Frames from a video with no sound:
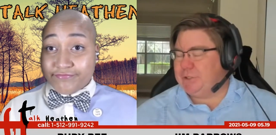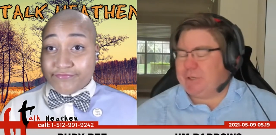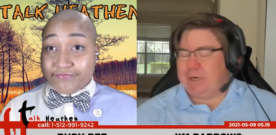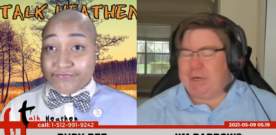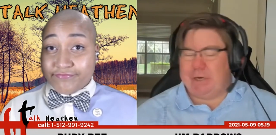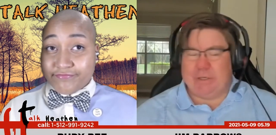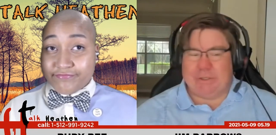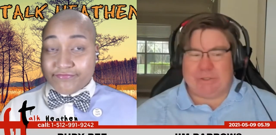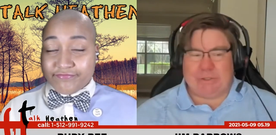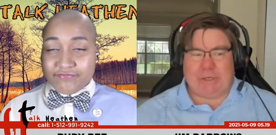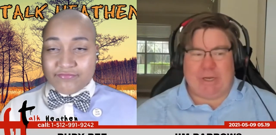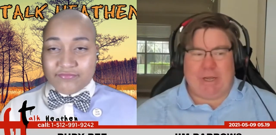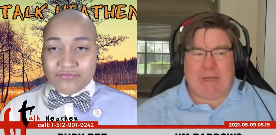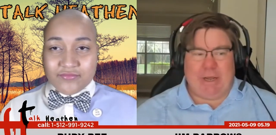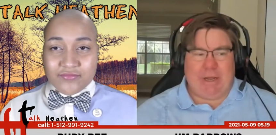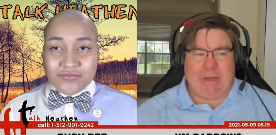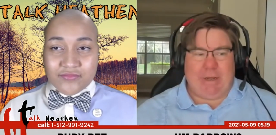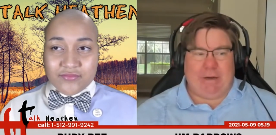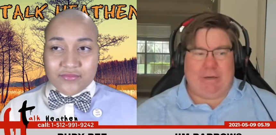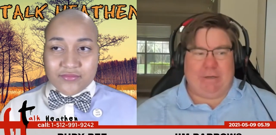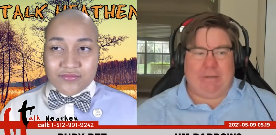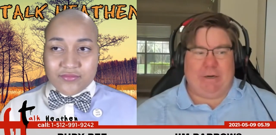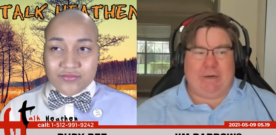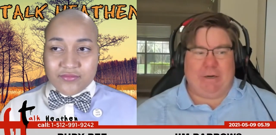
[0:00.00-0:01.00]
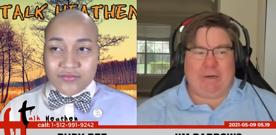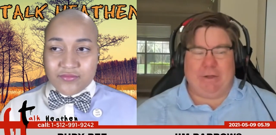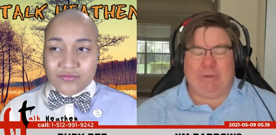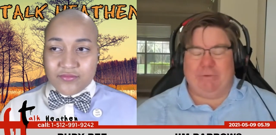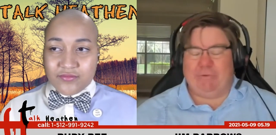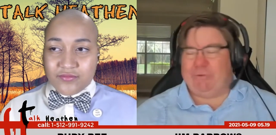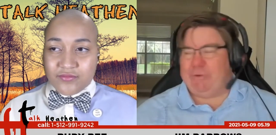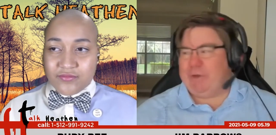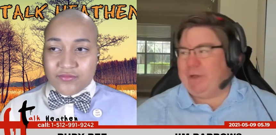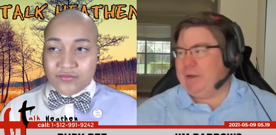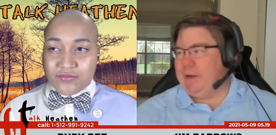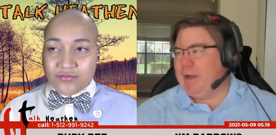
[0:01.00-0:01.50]
Speaker 1: and try to stay on their
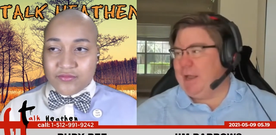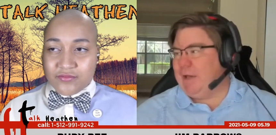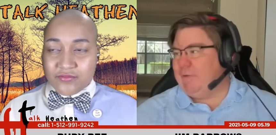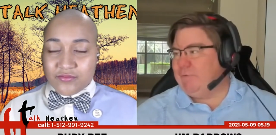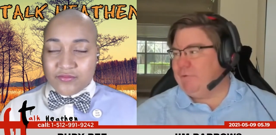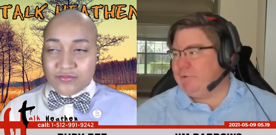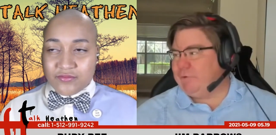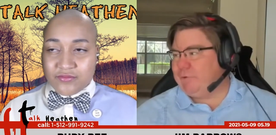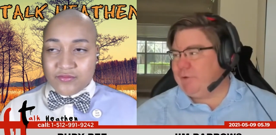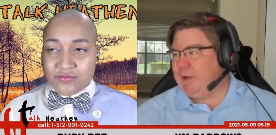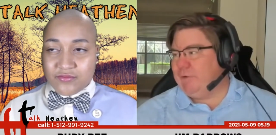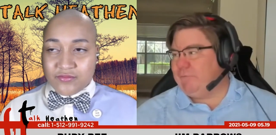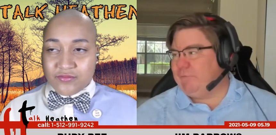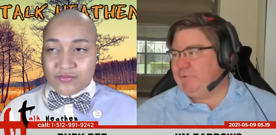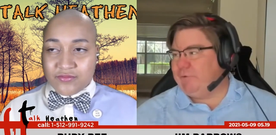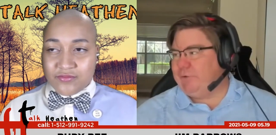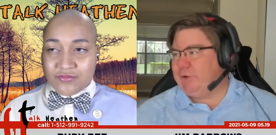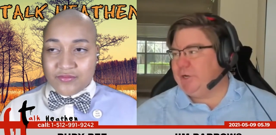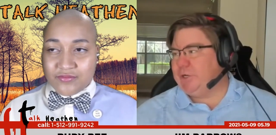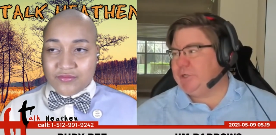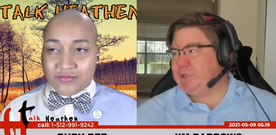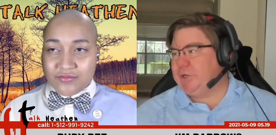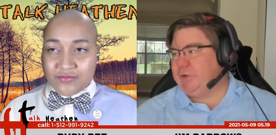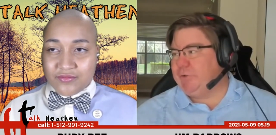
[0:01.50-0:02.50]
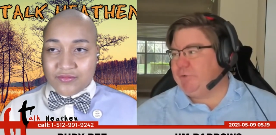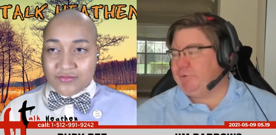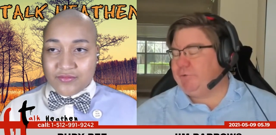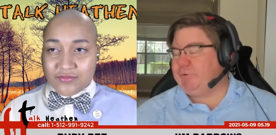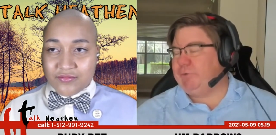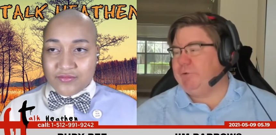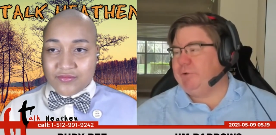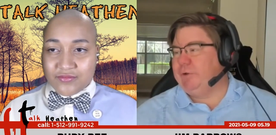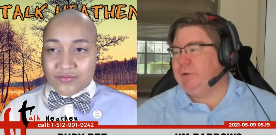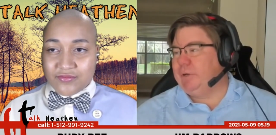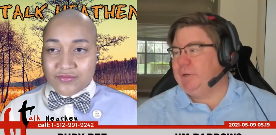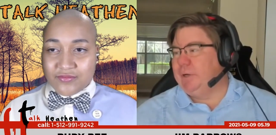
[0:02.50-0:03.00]
good side and have those
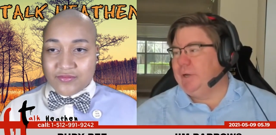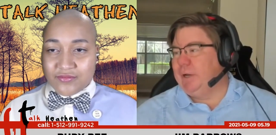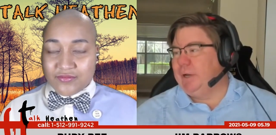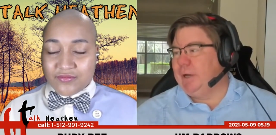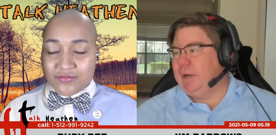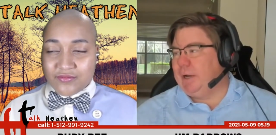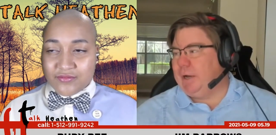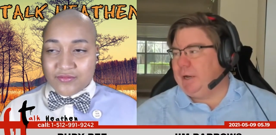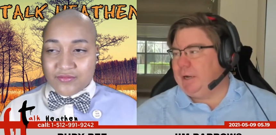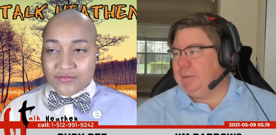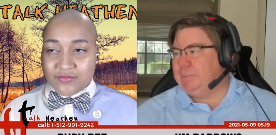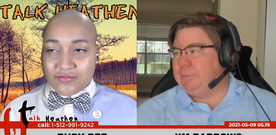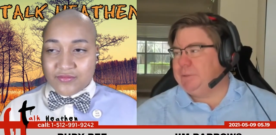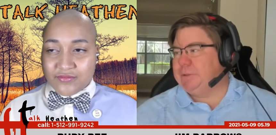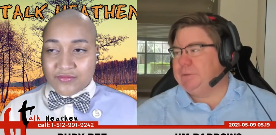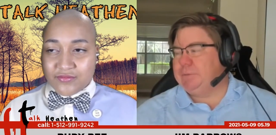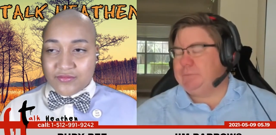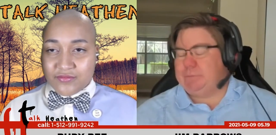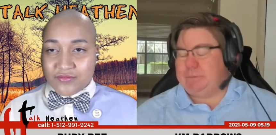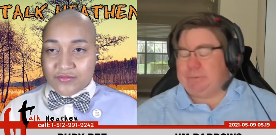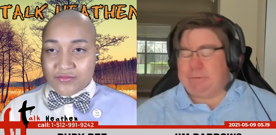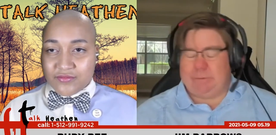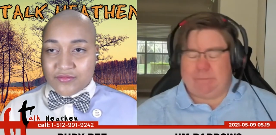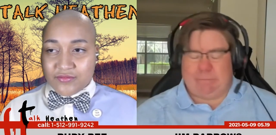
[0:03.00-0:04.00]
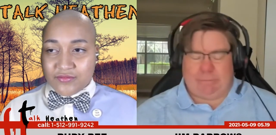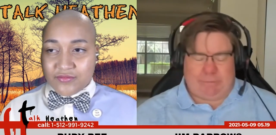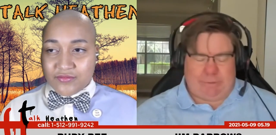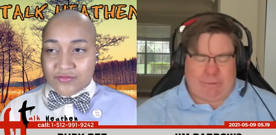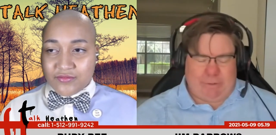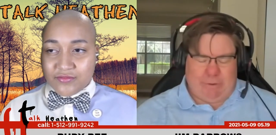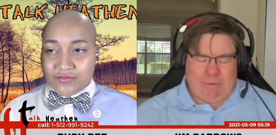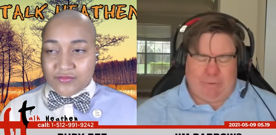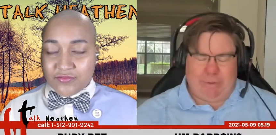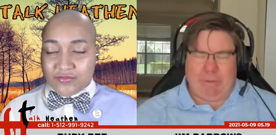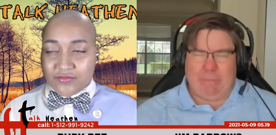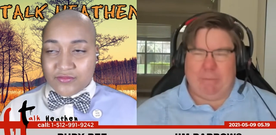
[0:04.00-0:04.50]
conversations um,
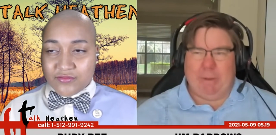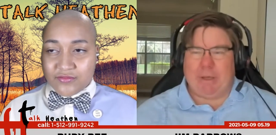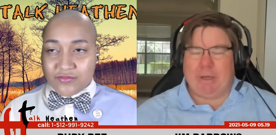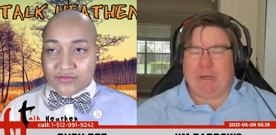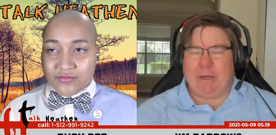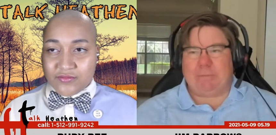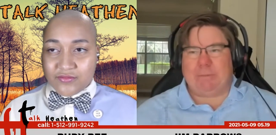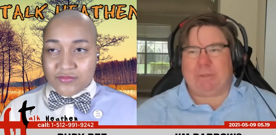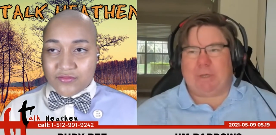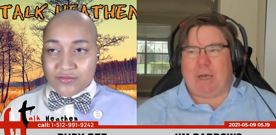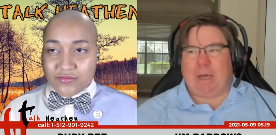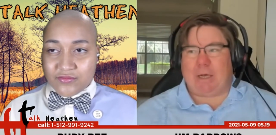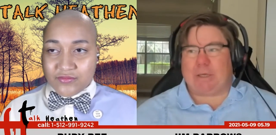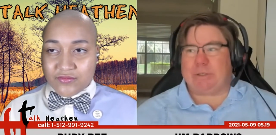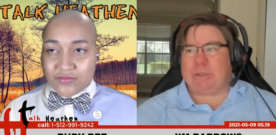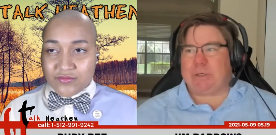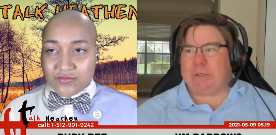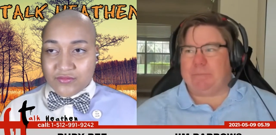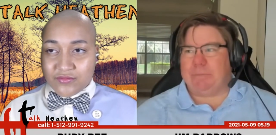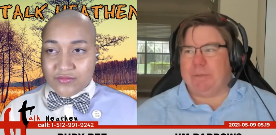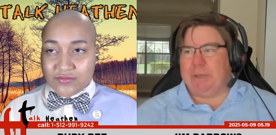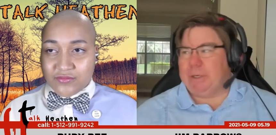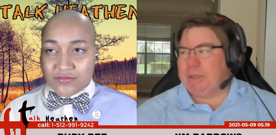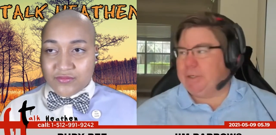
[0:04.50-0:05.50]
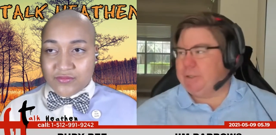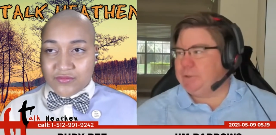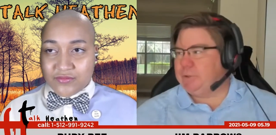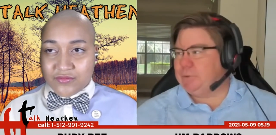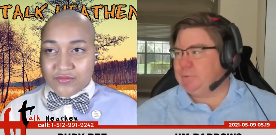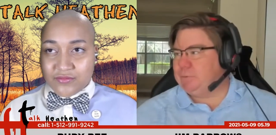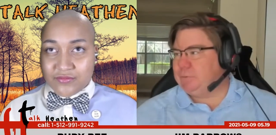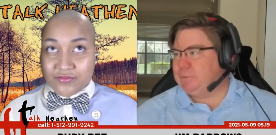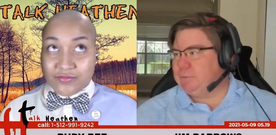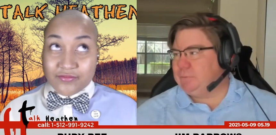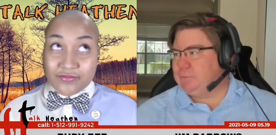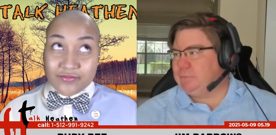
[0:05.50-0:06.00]
until they become toxic because
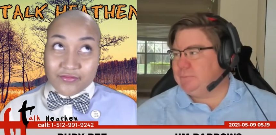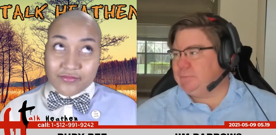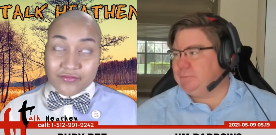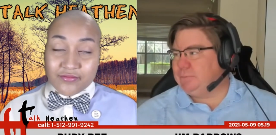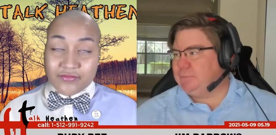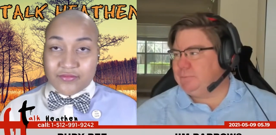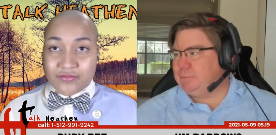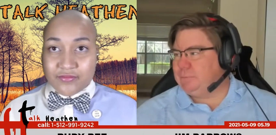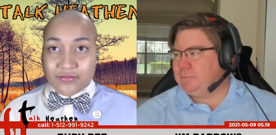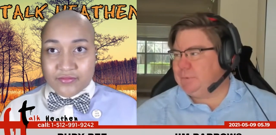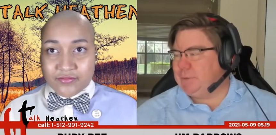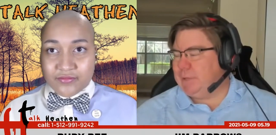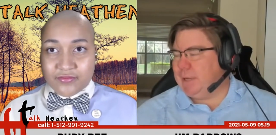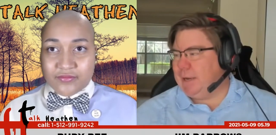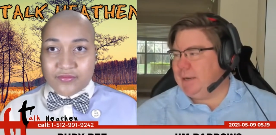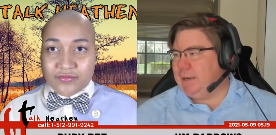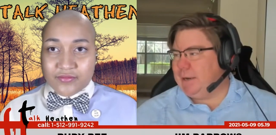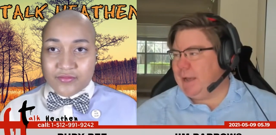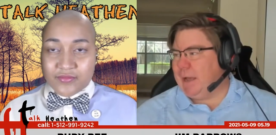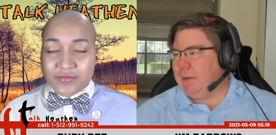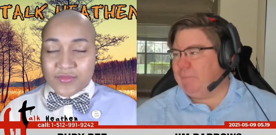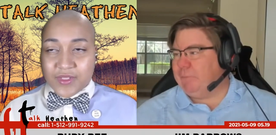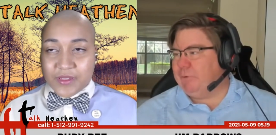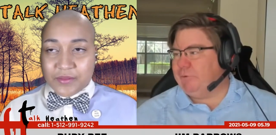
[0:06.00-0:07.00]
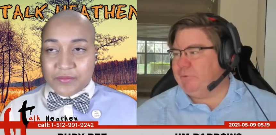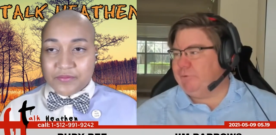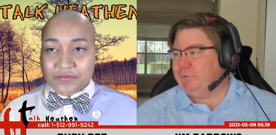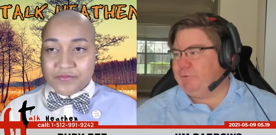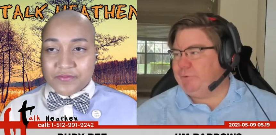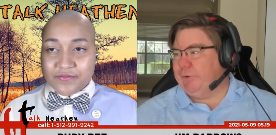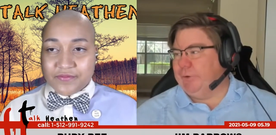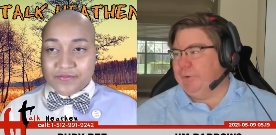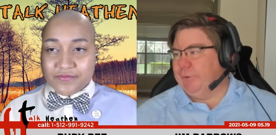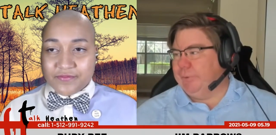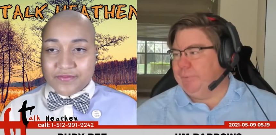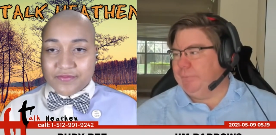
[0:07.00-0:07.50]
that happens
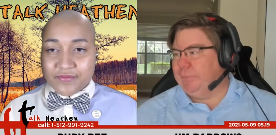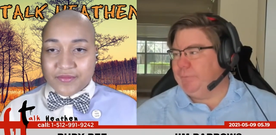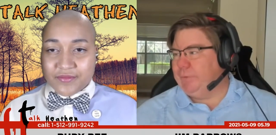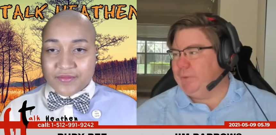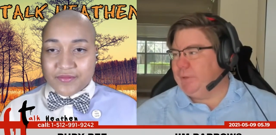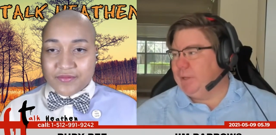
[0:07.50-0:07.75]
yeah. too.